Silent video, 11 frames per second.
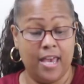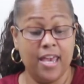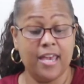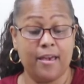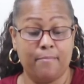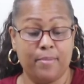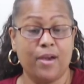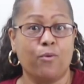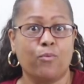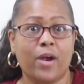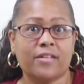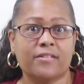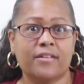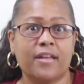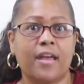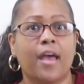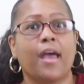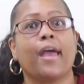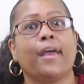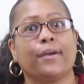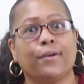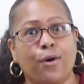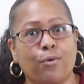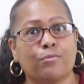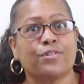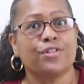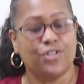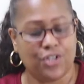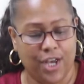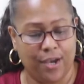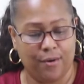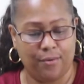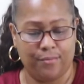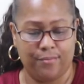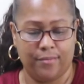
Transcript: he can be arrested and go to jail.